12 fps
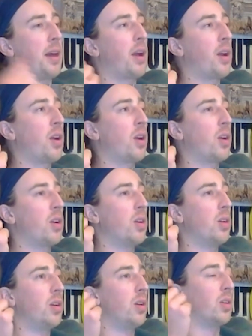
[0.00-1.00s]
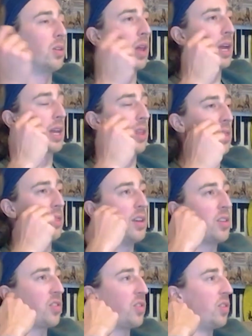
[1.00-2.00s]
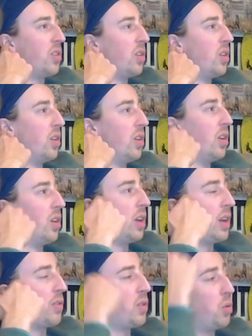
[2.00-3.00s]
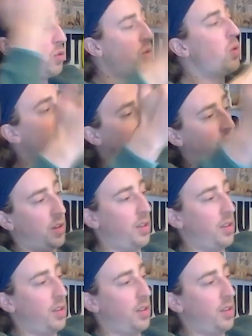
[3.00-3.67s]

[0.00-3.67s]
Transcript: They're like this. If you do a